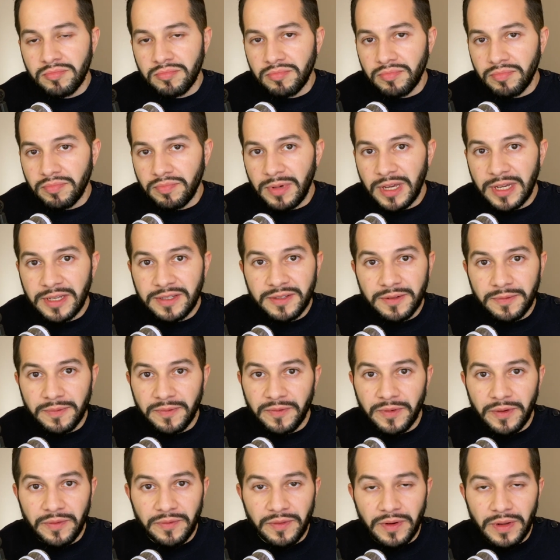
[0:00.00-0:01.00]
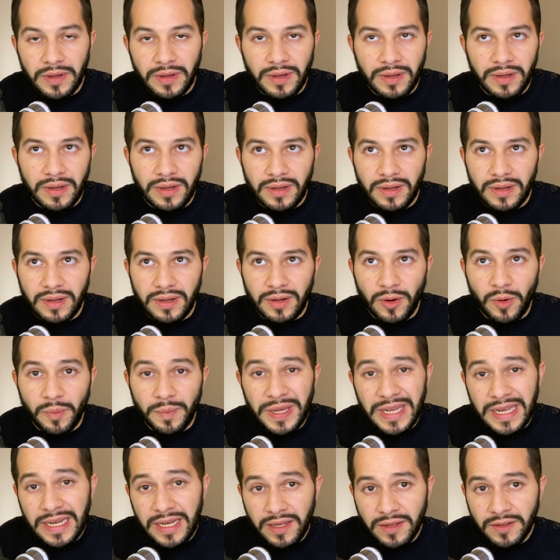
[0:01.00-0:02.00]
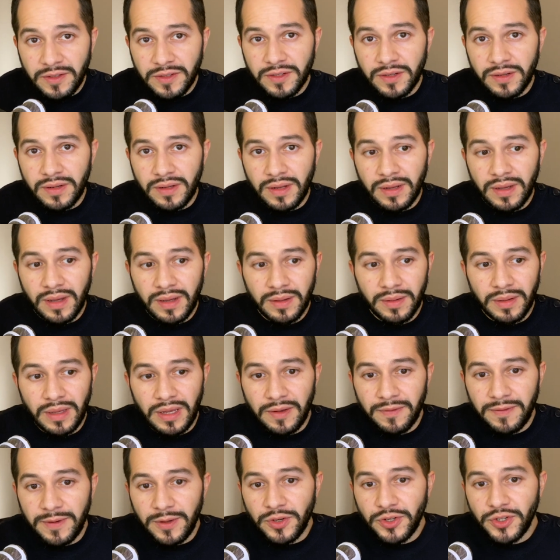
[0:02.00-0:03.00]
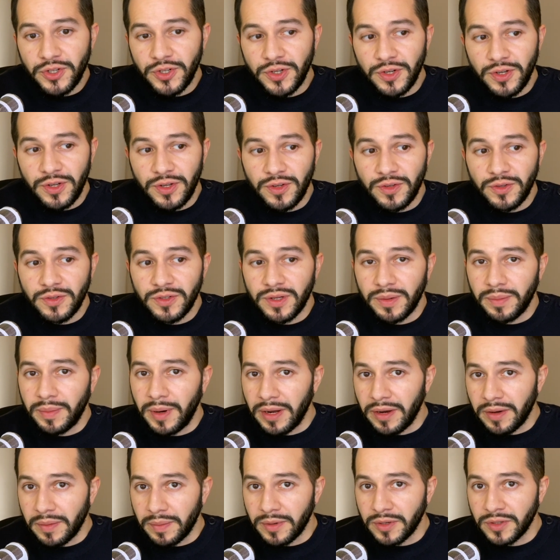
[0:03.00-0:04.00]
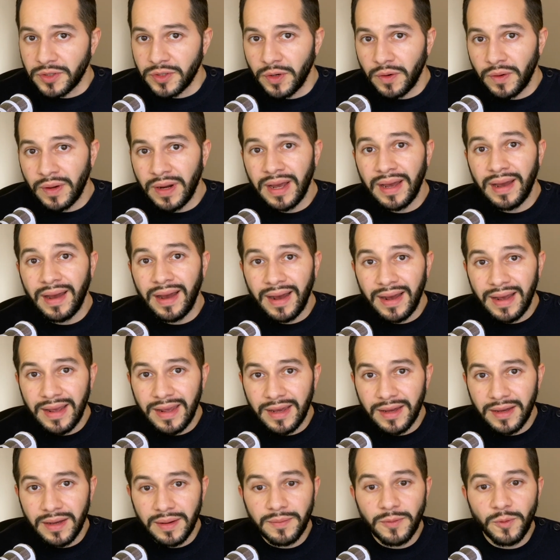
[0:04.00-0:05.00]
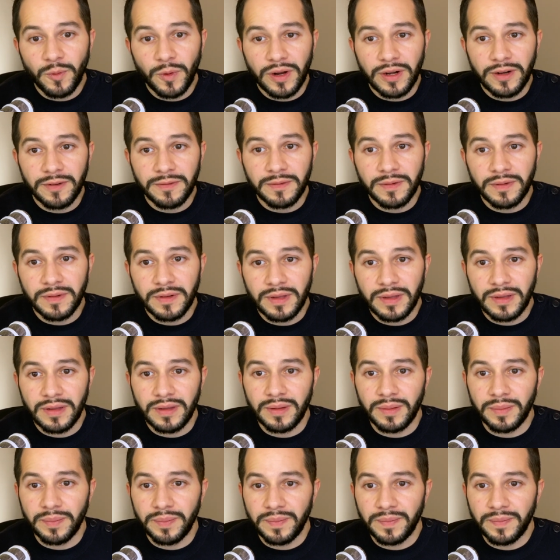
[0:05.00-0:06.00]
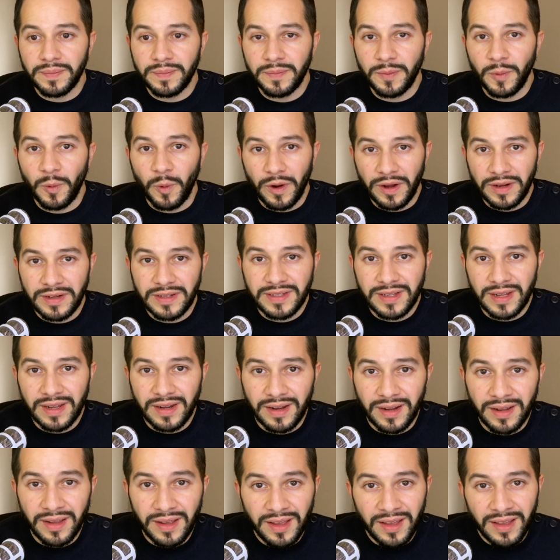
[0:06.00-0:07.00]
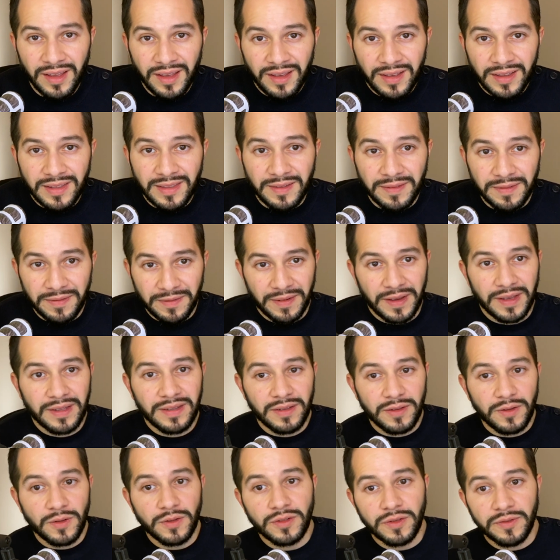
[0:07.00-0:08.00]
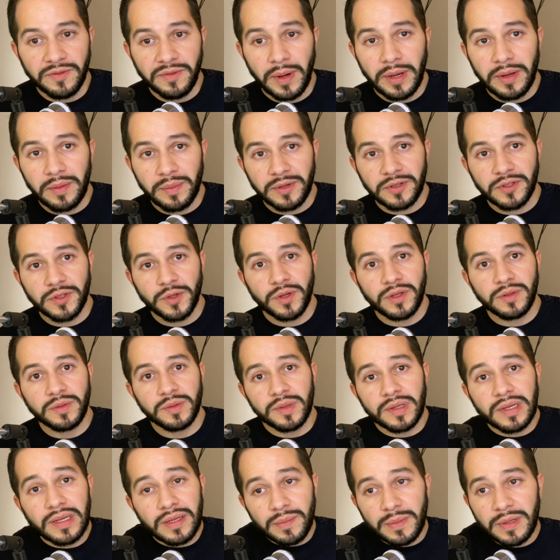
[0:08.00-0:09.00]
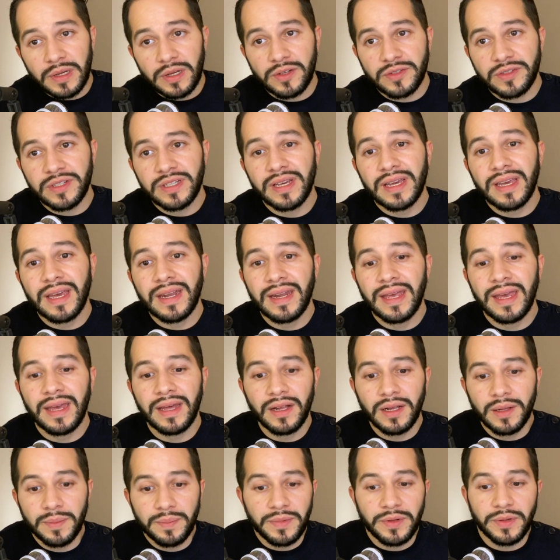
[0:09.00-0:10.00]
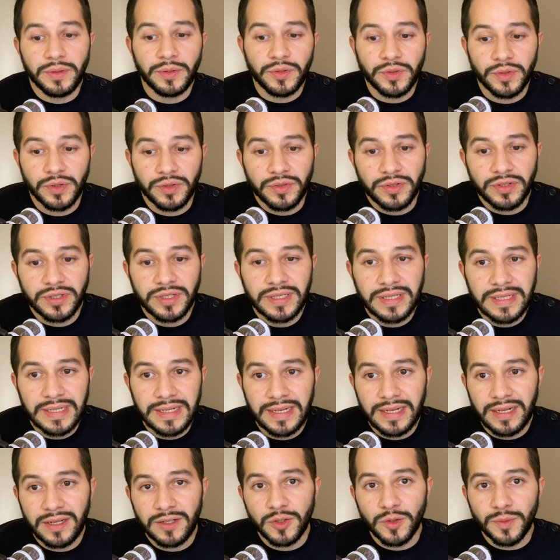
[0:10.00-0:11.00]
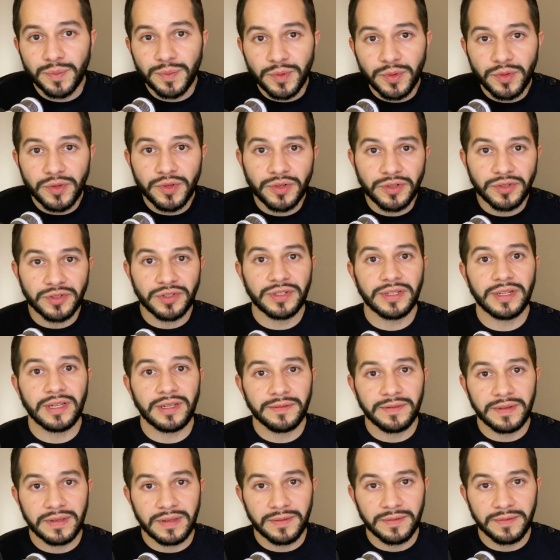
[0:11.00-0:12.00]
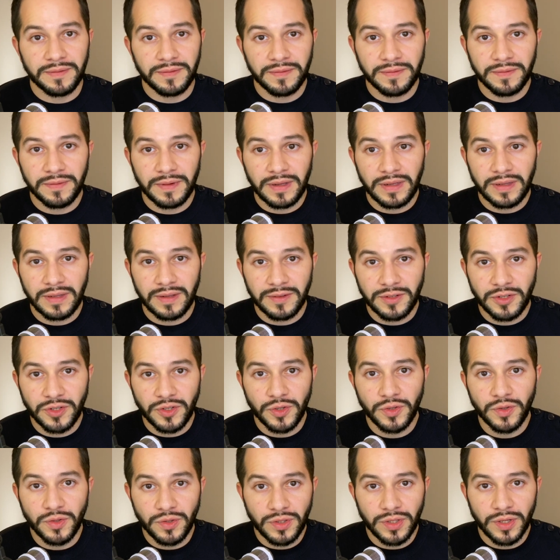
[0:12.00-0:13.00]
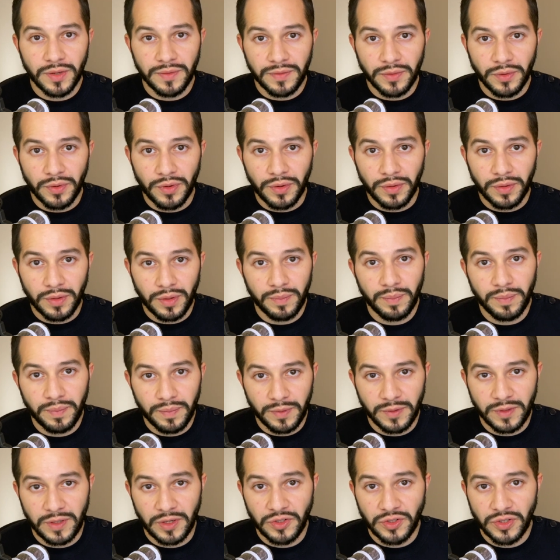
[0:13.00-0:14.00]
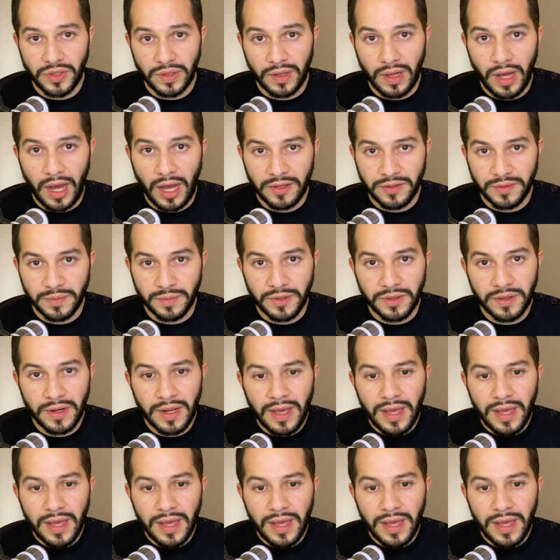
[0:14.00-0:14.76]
mixed opinions on if you should use a buyer persona. I am one of the ones that defend the use of buyer personas because it can help you to understand and to put yourself in the shoes of your potential customer.